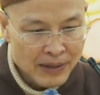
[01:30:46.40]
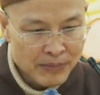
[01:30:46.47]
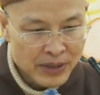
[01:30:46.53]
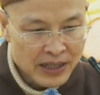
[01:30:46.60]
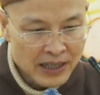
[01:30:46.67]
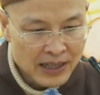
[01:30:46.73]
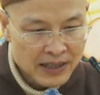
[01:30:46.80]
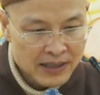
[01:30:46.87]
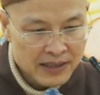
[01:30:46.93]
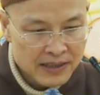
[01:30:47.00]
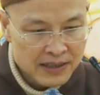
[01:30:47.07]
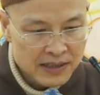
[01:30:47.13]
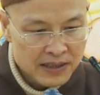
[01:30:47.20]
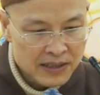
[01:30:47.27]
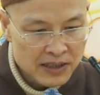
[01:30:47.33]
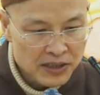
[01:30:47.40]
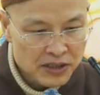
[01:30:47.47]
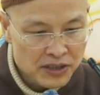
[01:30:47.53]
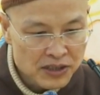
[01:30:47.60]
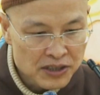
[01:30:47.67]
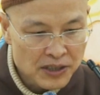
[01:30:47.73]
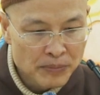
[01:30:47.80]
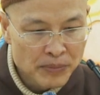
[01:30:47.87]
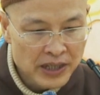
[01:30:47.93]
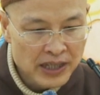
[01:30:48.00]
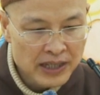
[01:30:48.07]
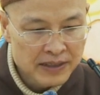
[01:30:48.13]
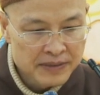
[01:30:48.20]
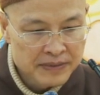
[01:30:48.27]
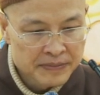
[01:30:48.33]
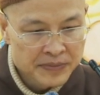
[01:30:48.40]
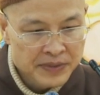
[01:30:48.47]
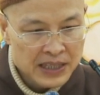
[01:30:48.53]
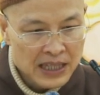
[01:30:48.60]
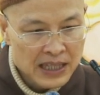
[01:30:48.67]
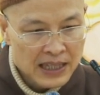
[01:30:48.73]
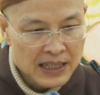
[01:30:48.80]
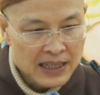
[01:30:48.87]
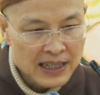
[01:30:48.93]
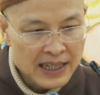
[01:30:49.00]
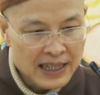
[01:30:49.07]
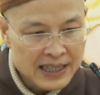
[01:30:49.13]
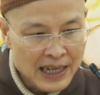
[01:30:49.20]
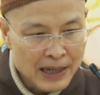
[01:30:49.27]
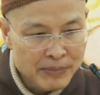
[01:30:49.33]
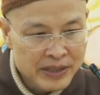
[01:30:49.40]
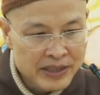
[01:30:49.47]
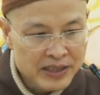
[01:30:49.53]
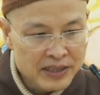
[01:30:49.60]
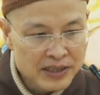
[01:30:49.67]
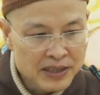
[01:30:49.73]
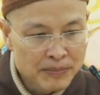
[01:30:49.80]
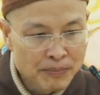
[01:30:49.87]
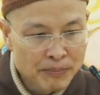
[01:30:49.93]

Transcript: And when the kids came out, they're not getting the